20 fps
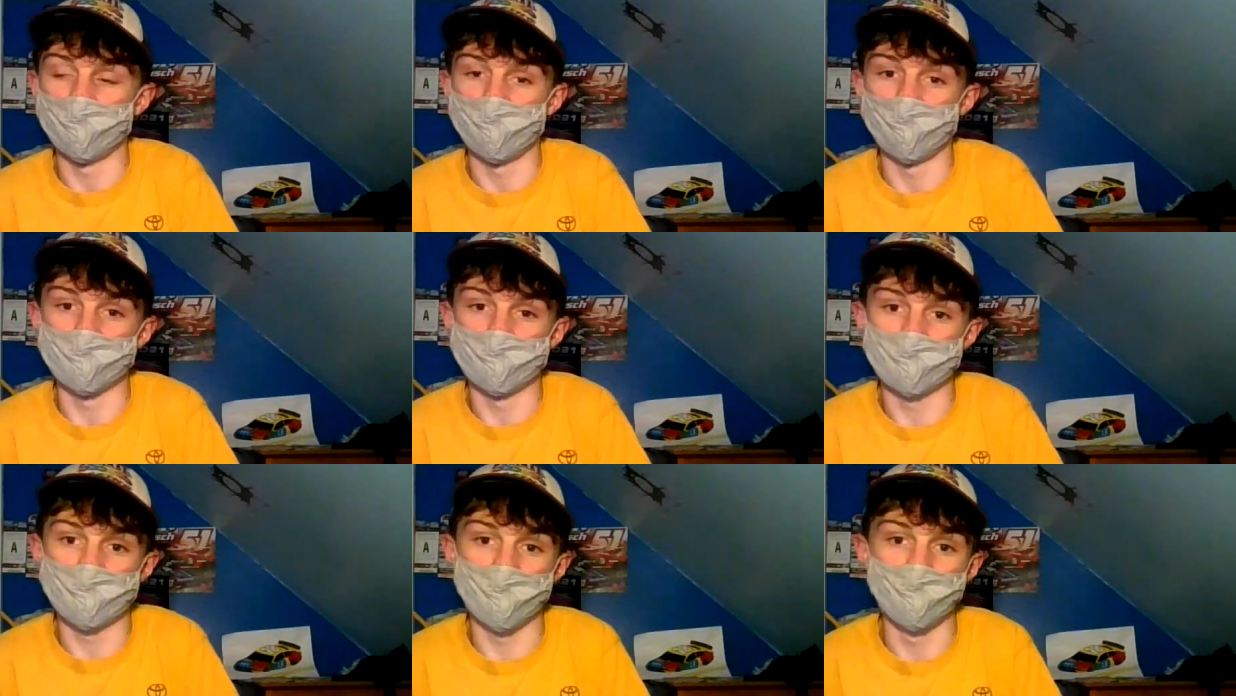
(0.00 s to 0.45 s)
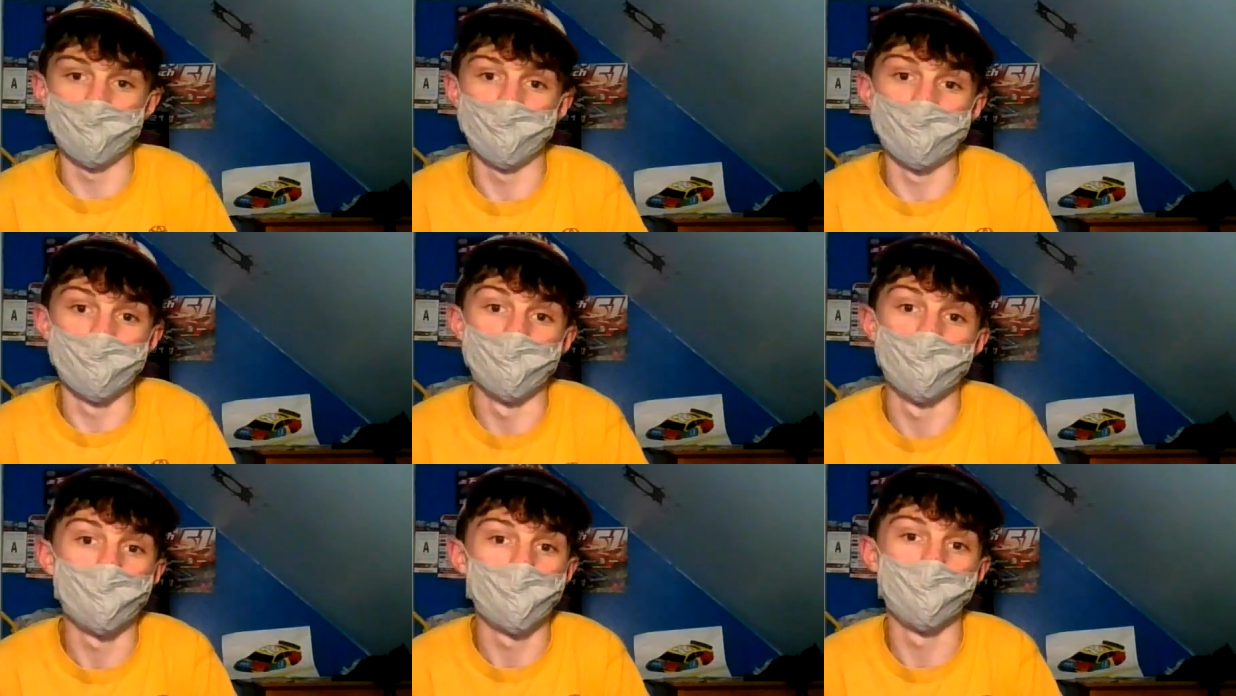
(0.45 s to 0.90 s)
It's gonna
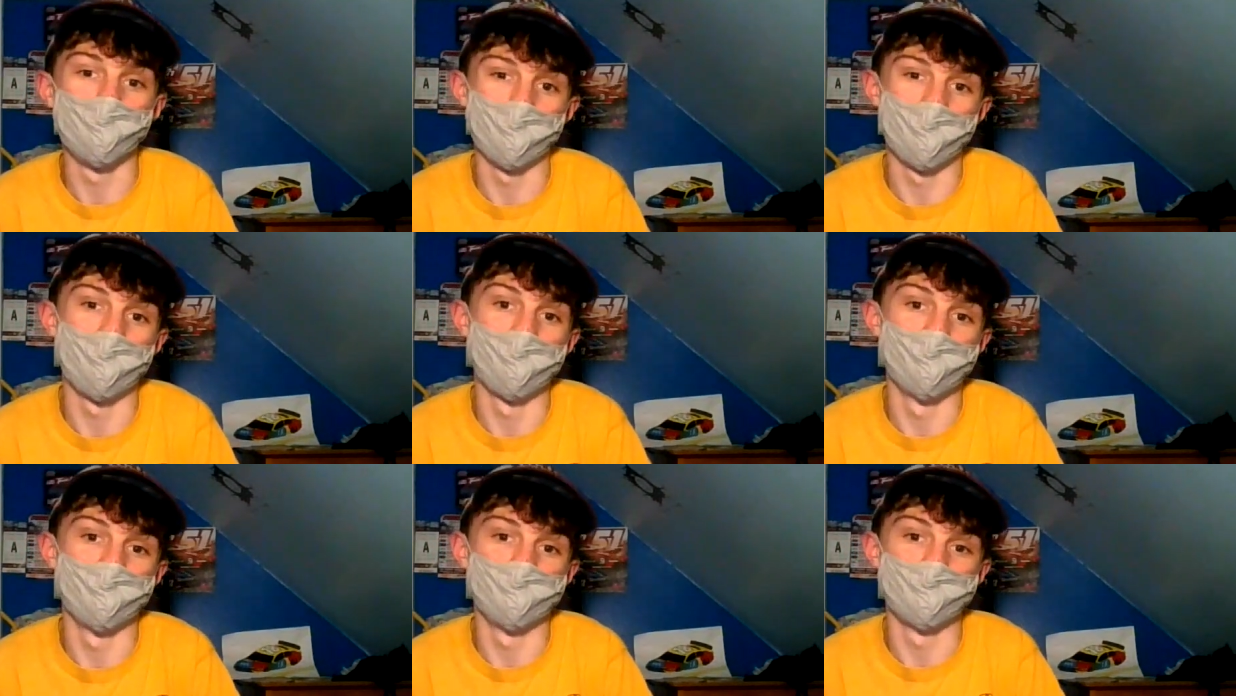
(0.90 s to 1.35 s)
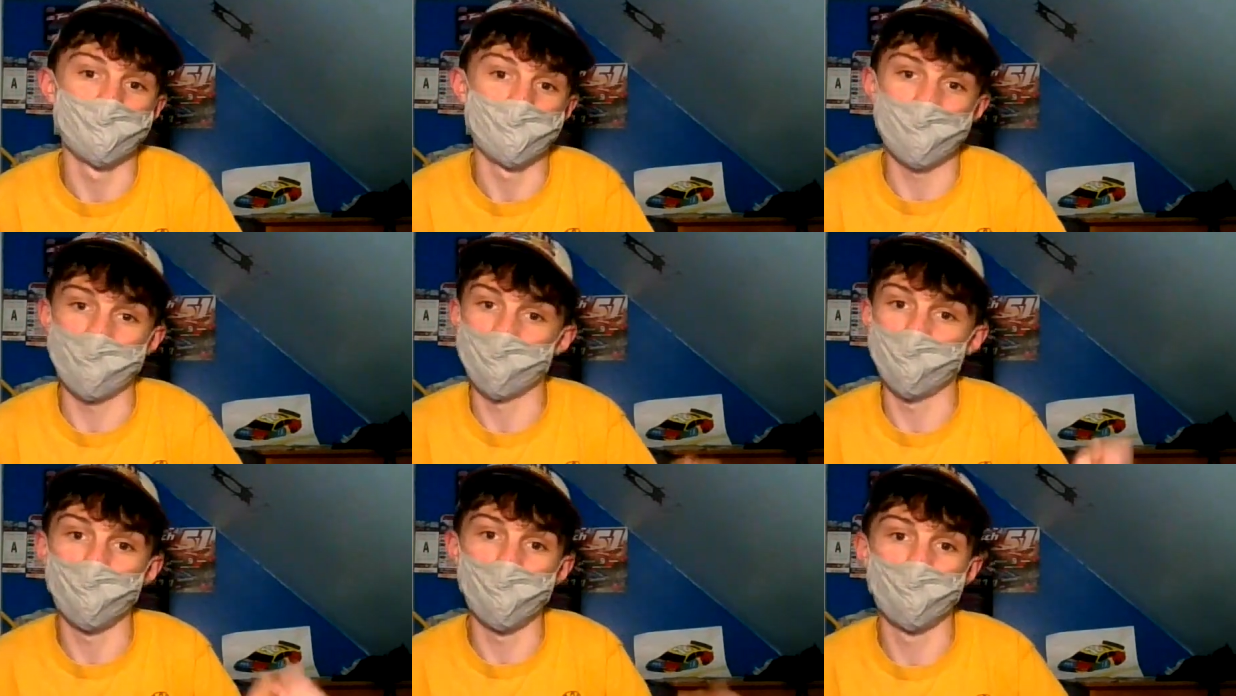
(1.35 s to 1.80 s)
be a new brand.
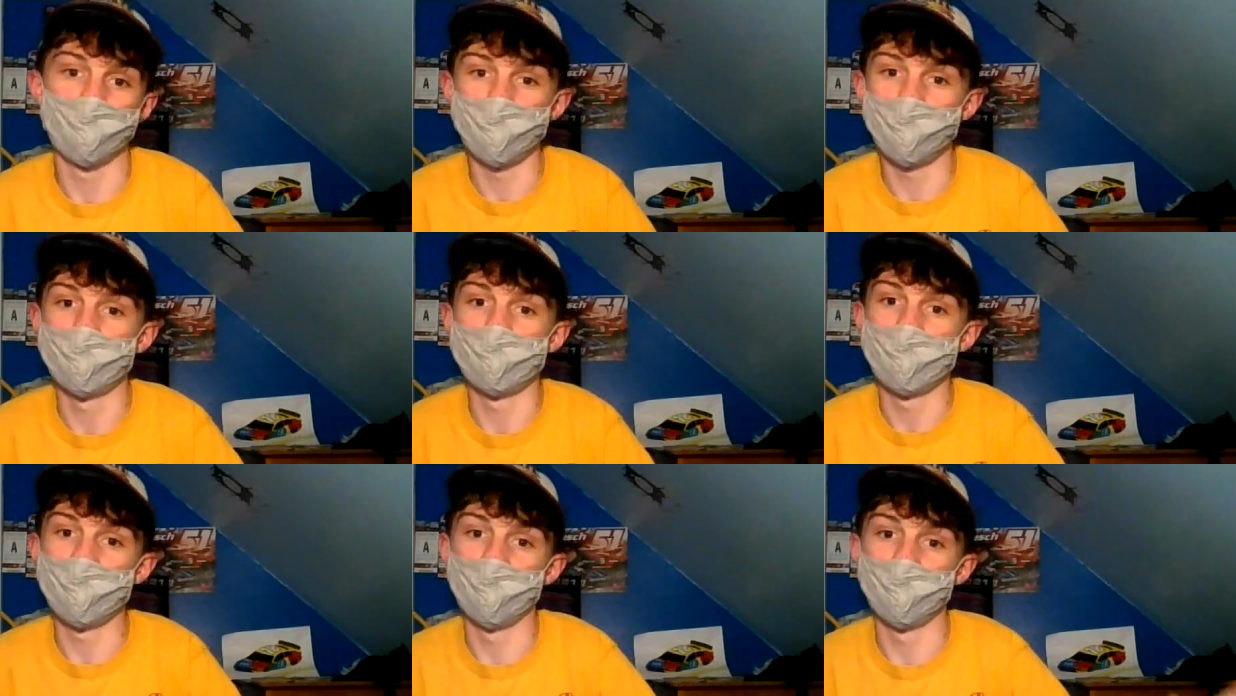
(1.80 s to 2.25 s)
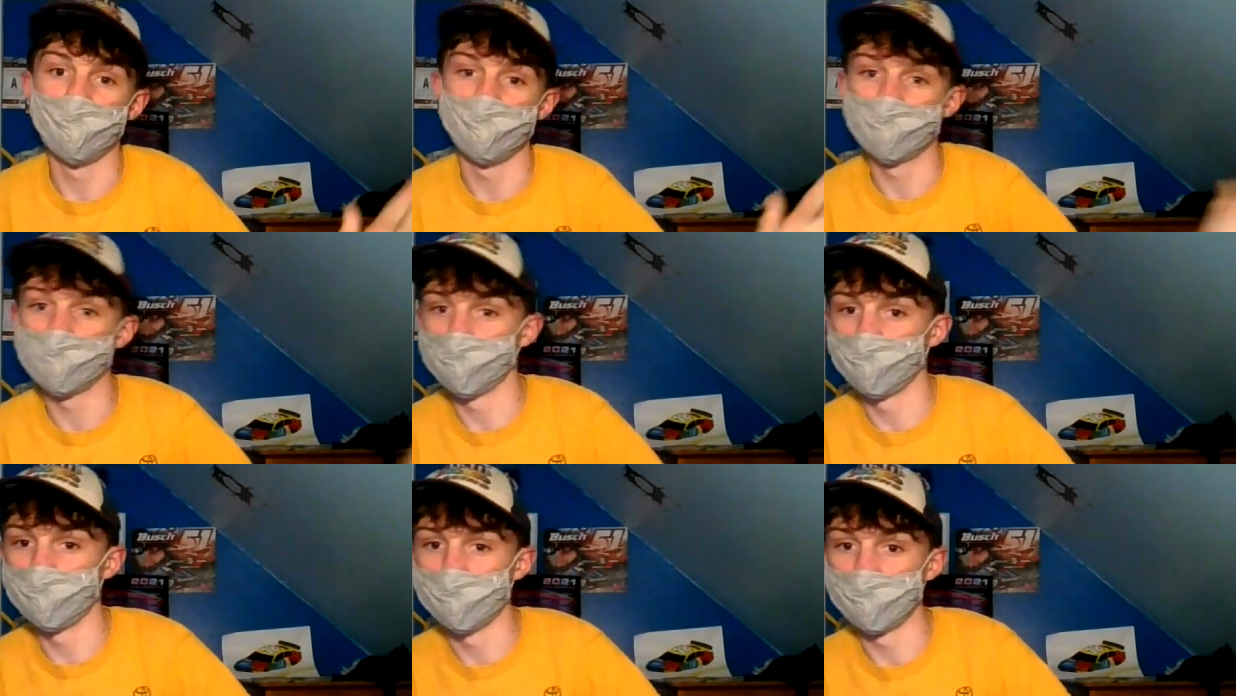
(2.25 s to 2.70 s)
I want my
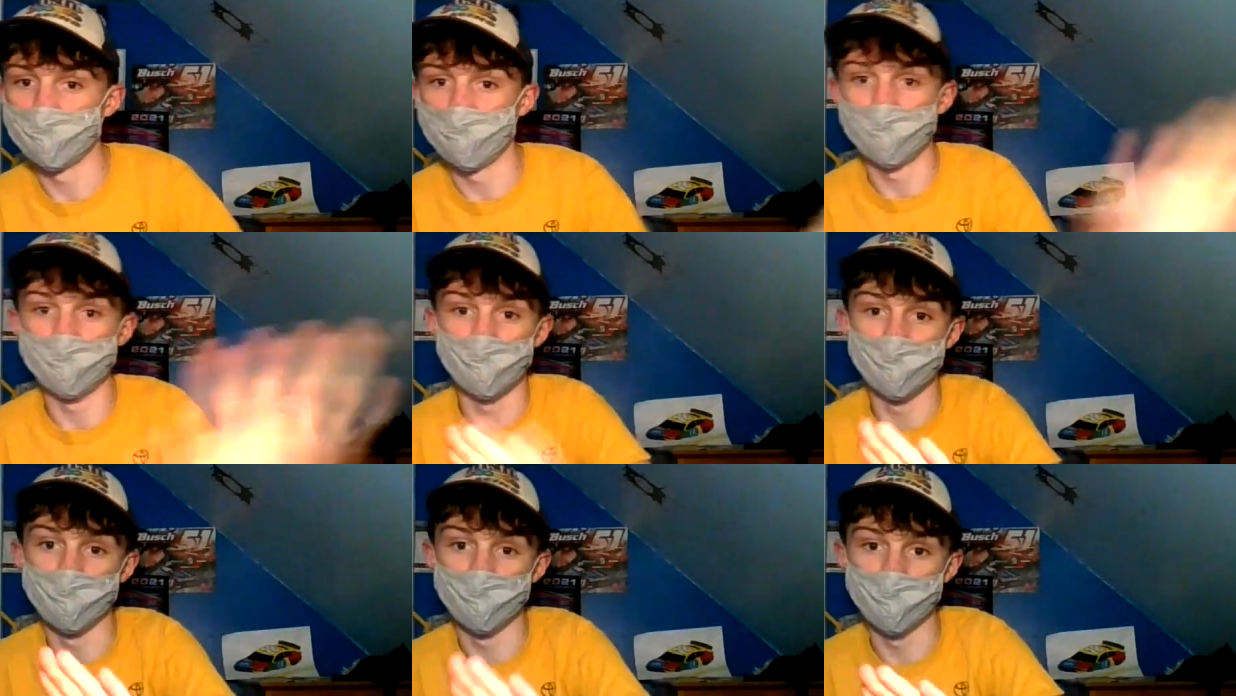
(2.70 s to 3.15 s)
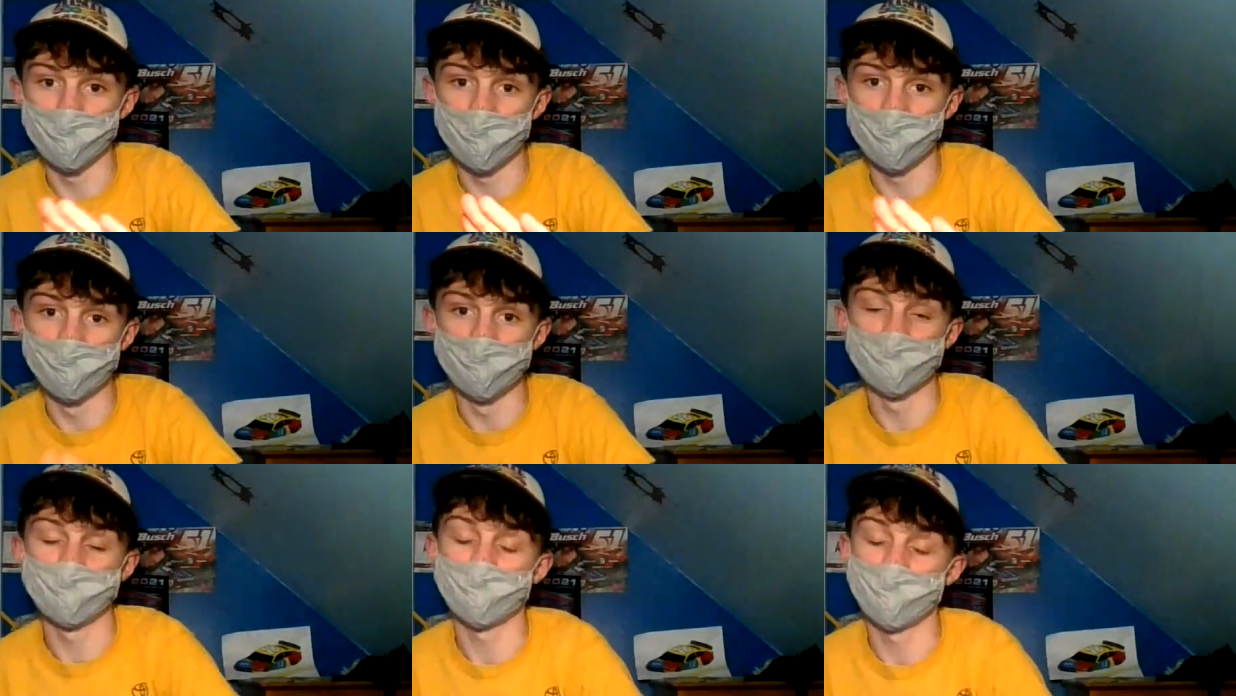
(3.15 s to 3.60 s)
name to be a new
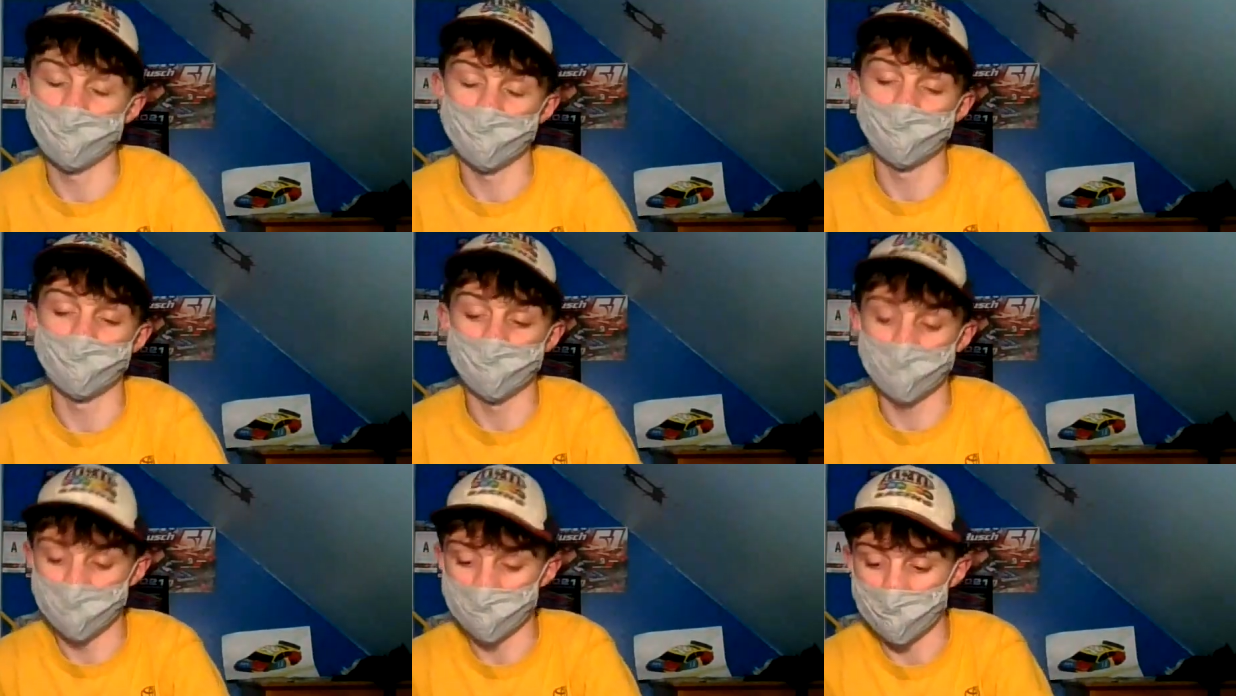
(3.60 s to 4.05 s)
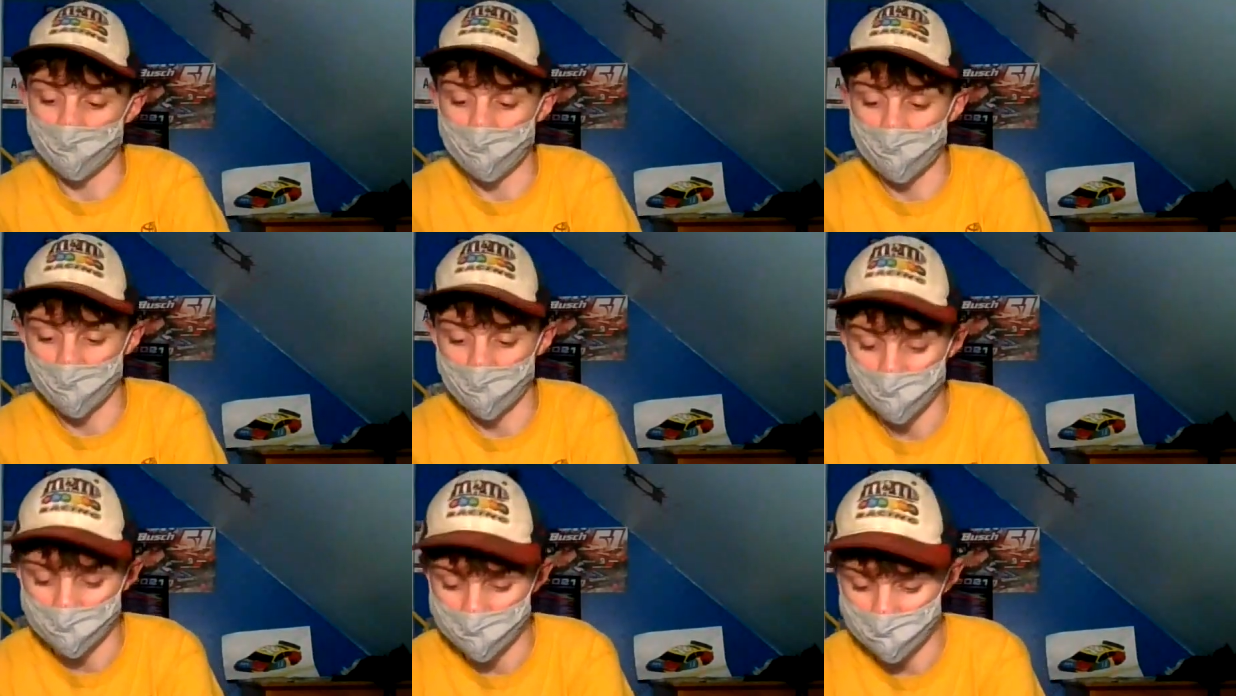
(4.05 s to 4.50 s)
brand, and I really like how